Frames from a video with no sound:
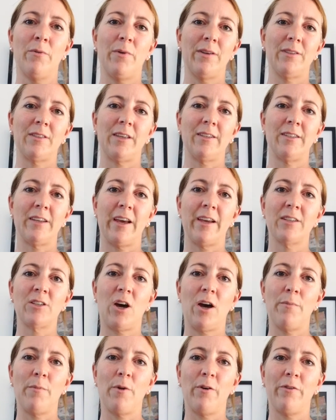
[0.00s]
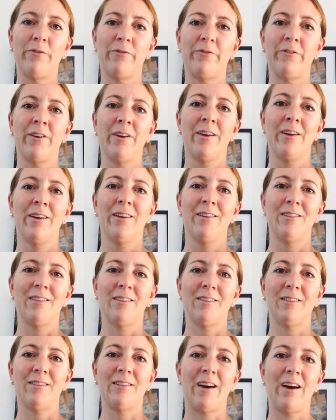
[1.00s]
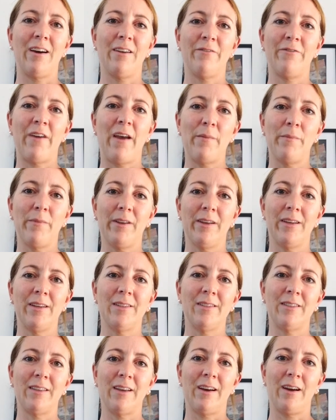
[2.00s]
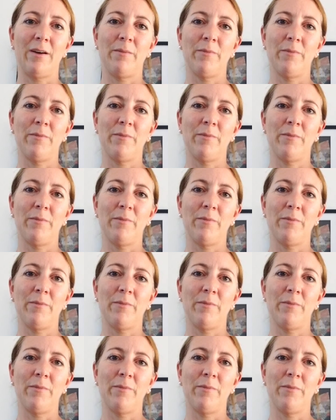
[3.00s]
Once they take time off to start families,